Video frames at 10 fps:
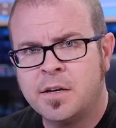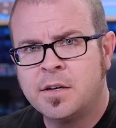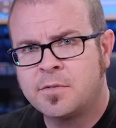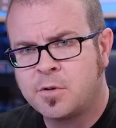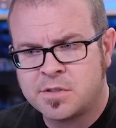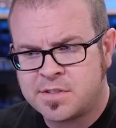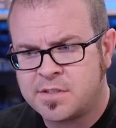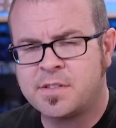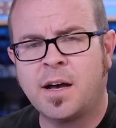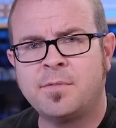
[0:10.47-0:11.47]
Of course,
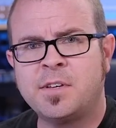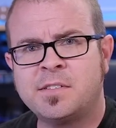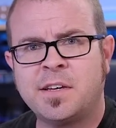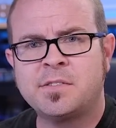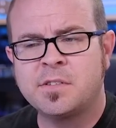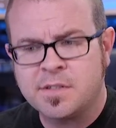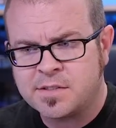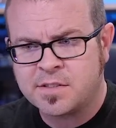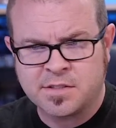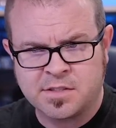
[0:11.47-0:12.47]
there's the obvious answer,
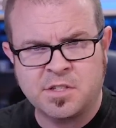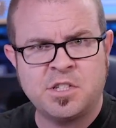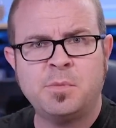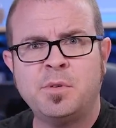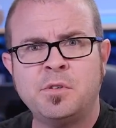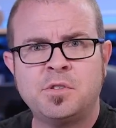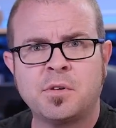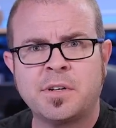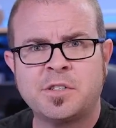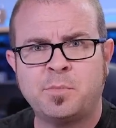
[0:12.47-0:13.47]
it's because of the GPU
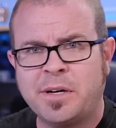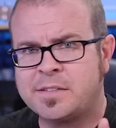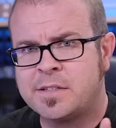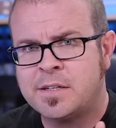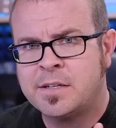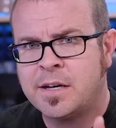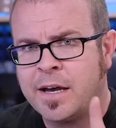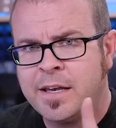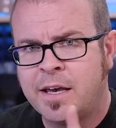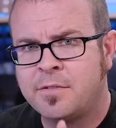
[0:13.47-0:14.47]
shortage, but
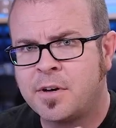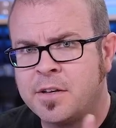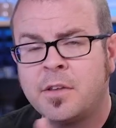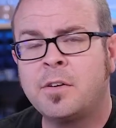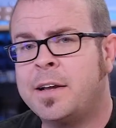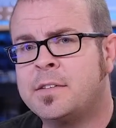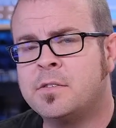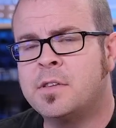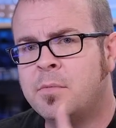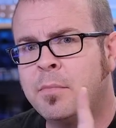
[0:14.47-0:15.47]
I have another
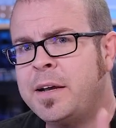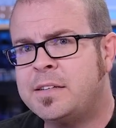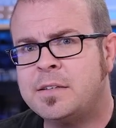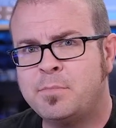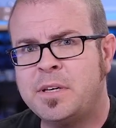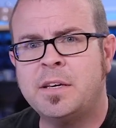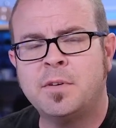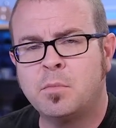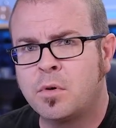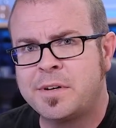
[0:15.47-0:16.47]
answer that might be
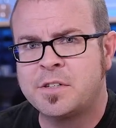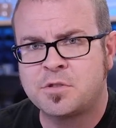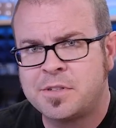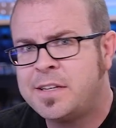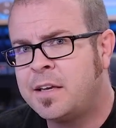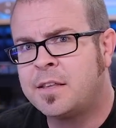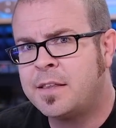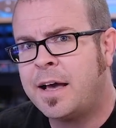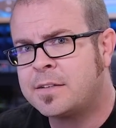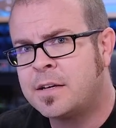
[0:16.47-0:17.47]
even more intriguing than
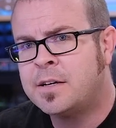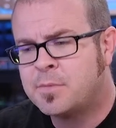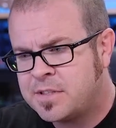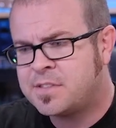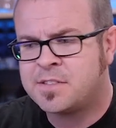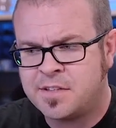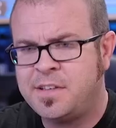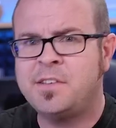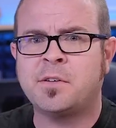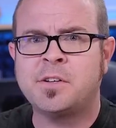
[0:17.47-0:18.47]
that. But this is the
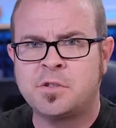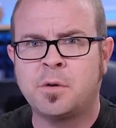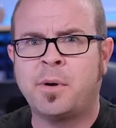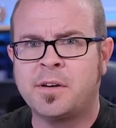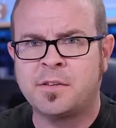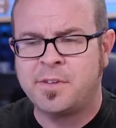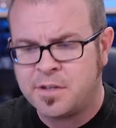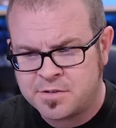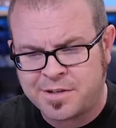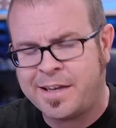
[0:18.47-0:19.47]
teaser intro part of the
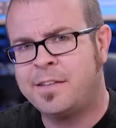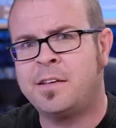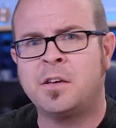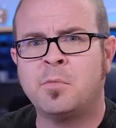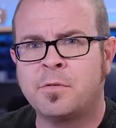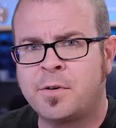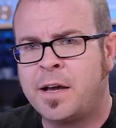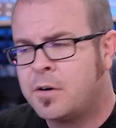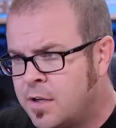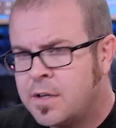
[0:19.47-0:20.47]
video, so I can't tell you more for
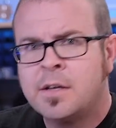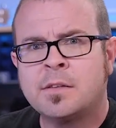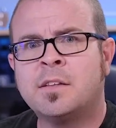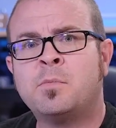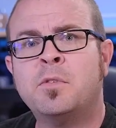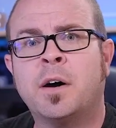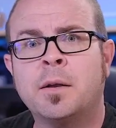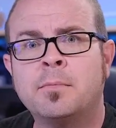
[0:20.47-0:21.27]
now. Let's move on.